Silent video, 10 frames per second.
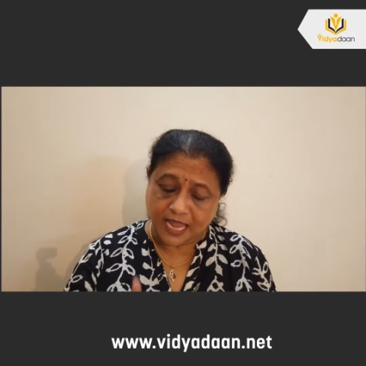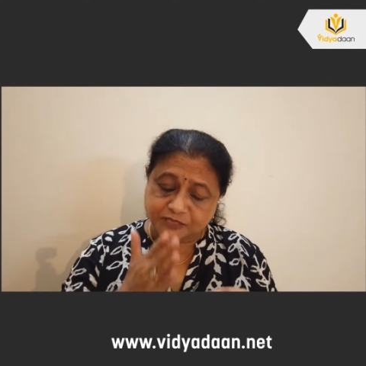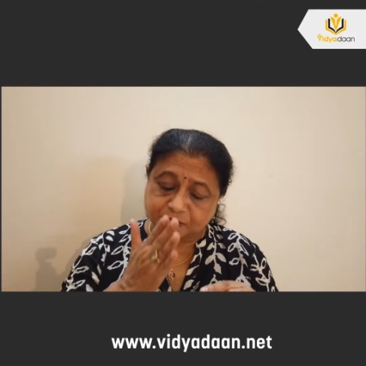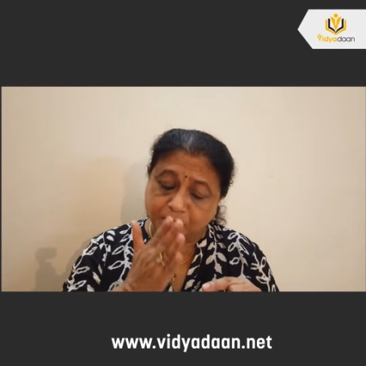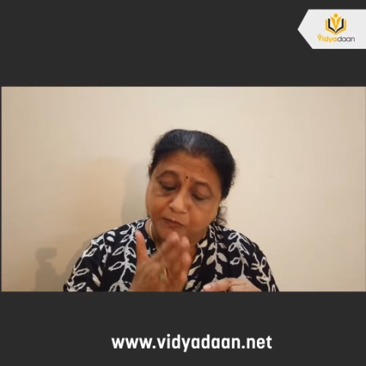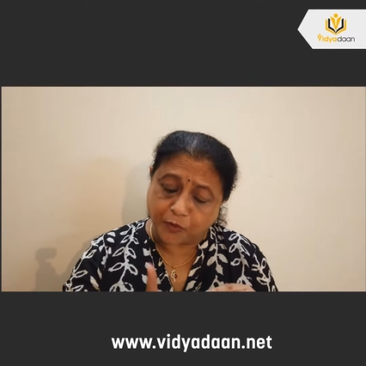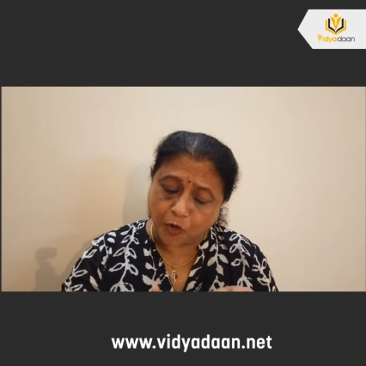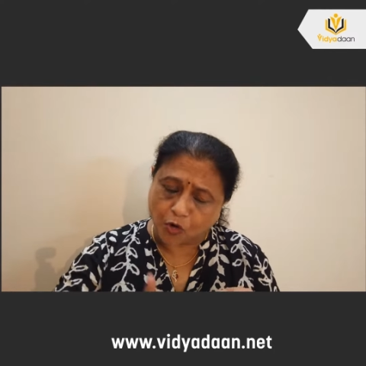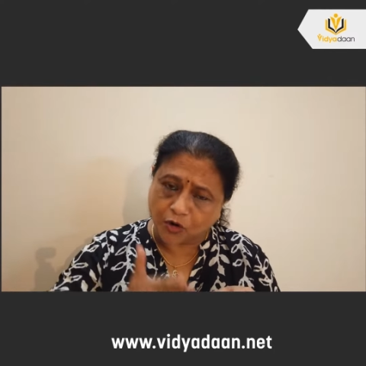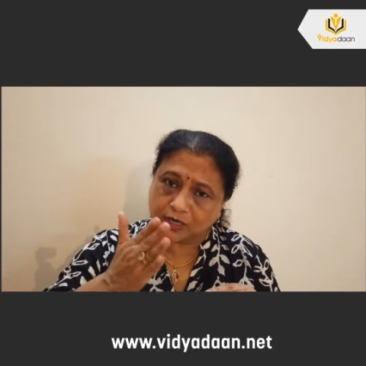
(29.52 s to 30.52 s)
has been
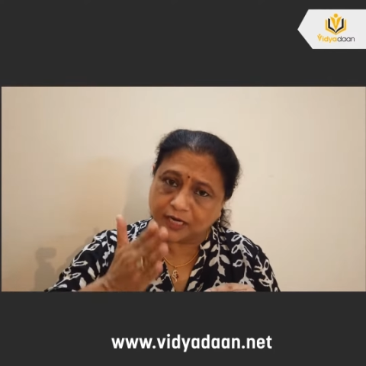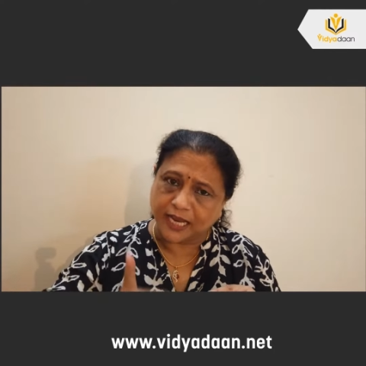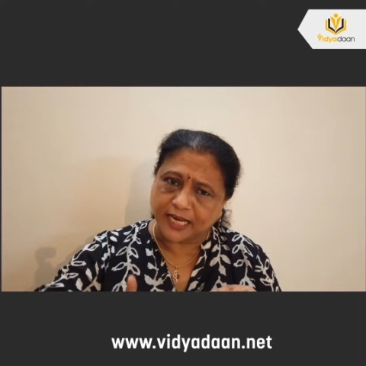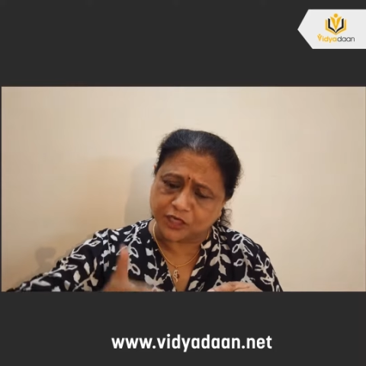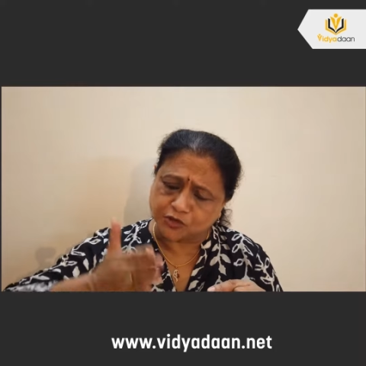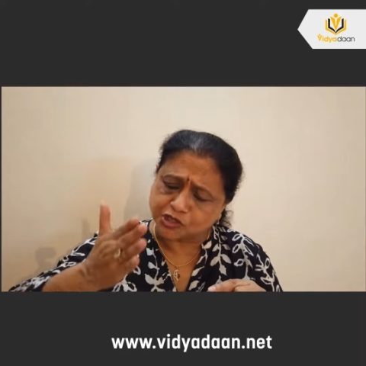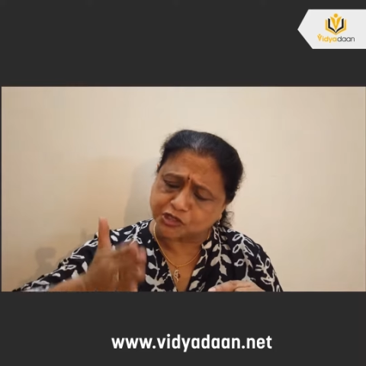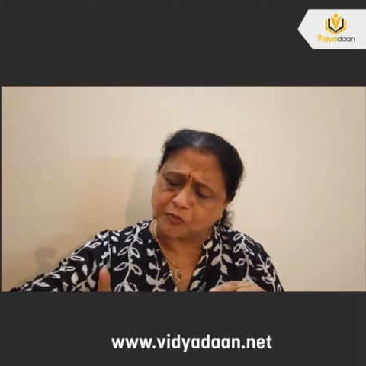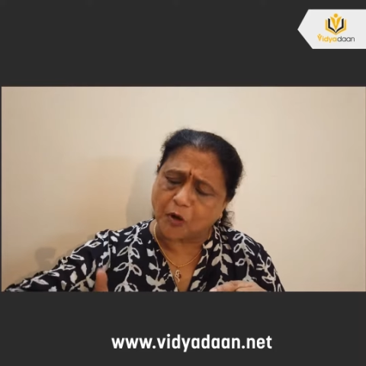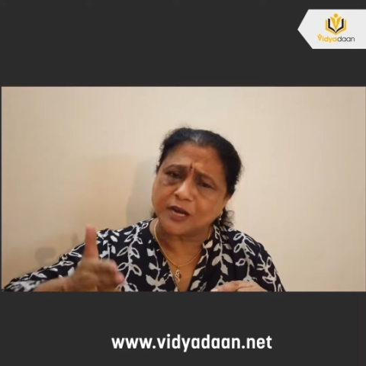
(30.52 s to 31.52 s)
broken into
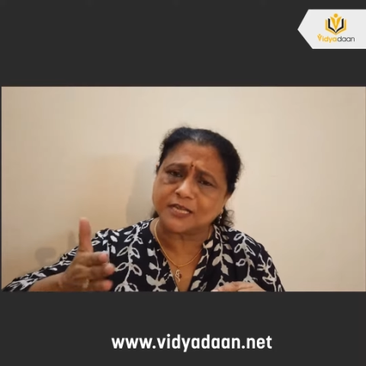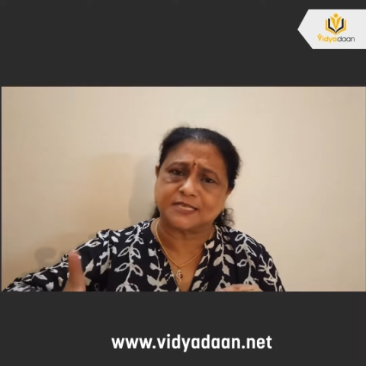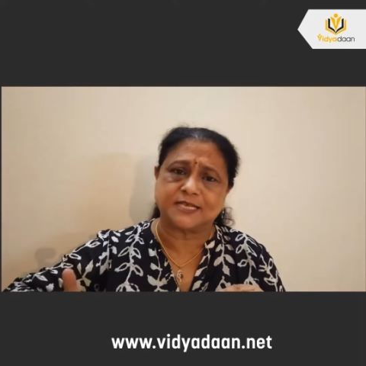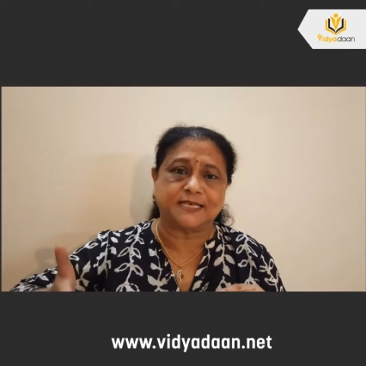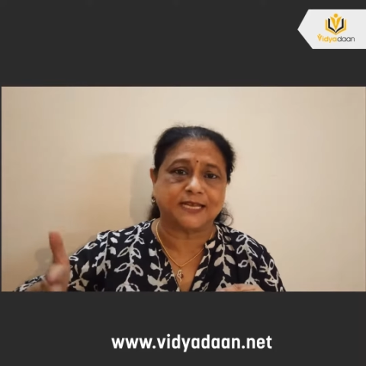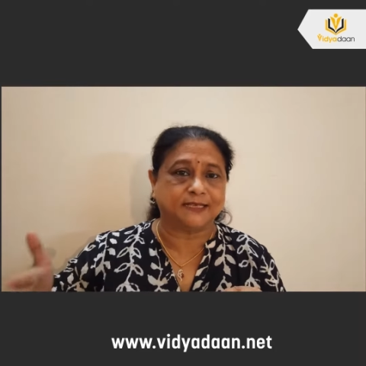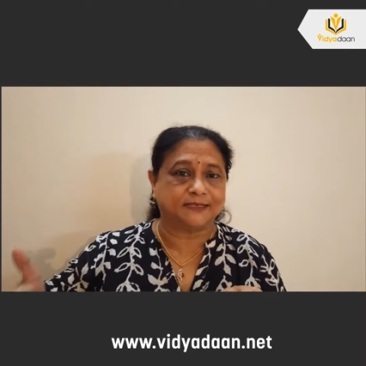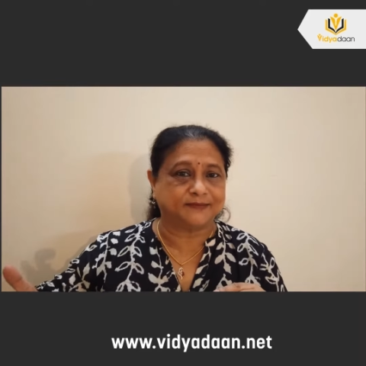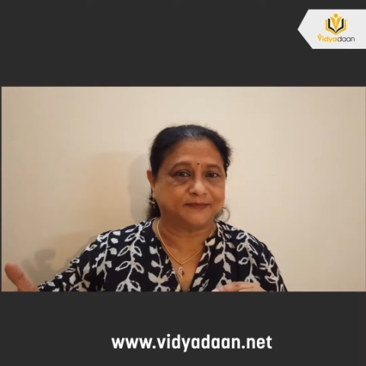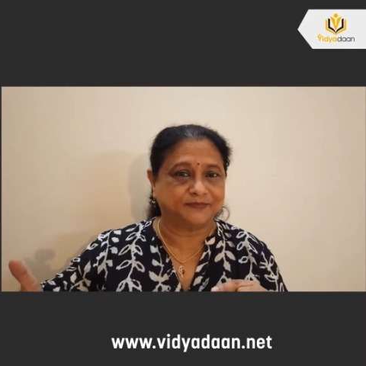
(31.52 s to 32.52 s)
smallest detail.